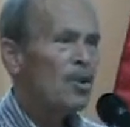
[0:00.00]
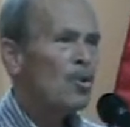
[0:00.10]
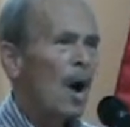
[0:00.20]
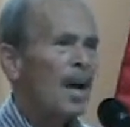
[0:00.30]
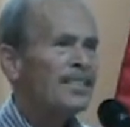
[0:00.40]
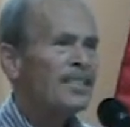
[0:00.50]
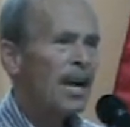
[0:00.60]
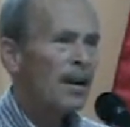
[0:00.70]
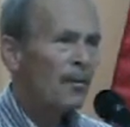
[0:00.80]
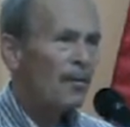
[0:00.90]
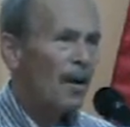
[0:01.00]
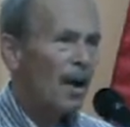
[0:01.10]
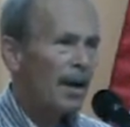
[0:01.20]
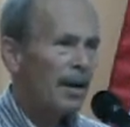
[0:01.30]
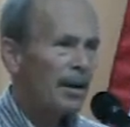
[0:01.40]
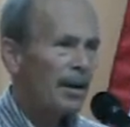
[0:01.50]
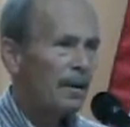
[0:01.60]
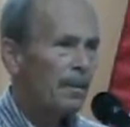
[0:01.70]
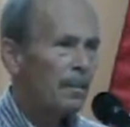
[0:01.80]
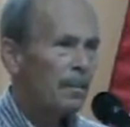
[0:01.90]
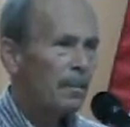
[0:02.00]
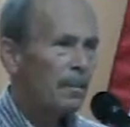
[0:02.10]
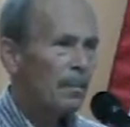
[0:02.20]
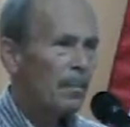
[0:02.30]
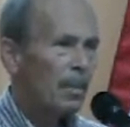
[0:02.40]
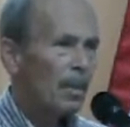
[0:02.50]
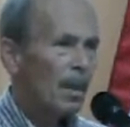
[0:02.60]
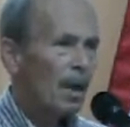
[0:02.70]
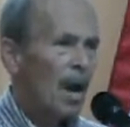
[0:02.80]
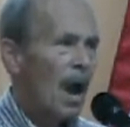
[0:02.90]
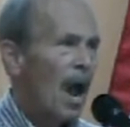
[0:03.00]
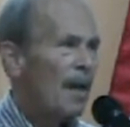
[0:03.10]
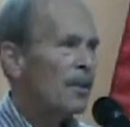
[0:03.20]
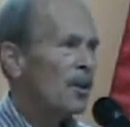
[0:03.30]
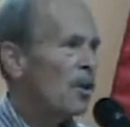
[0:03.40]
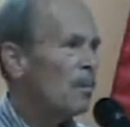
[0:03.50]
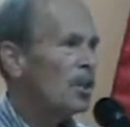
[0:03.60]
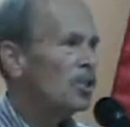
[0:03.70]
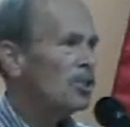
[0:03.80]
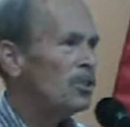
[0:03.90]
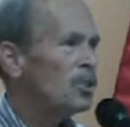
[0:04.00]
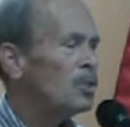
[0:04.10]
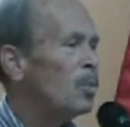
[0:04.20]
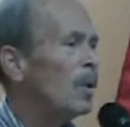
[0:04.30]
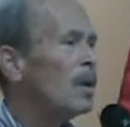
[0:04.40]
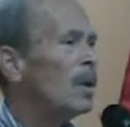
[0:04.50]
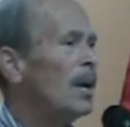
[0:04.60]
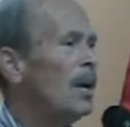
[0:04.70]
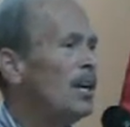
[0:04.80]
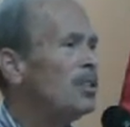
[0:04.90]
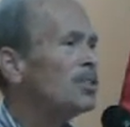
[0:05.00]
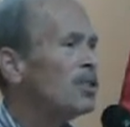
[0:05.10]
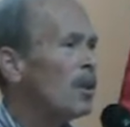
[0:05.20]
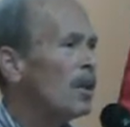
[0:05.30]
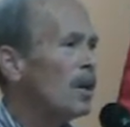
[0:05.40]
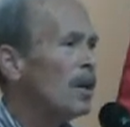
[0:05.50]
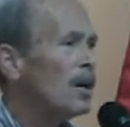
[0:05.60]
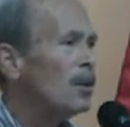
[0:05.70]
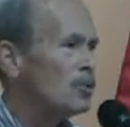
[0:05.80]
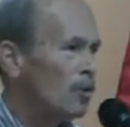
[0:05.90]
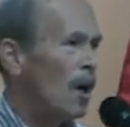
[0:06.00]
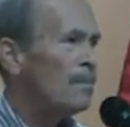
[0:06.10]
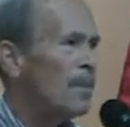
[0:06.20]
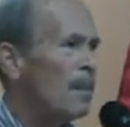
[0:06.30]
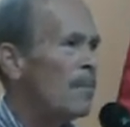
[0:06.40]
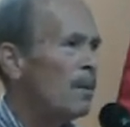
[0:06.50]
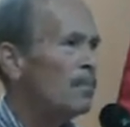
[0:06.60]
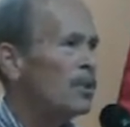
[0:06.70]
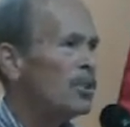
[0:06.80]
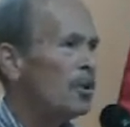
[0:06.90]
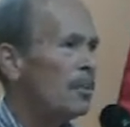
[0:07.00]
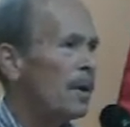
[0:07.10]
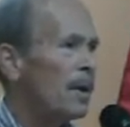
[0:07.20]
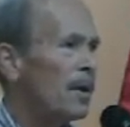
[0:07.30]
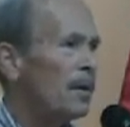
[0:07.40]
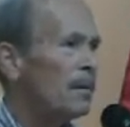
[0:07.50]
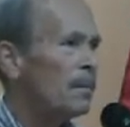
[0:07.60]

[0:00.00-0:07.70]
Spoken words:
You identify it, and the commissions will easily drop their membership in it.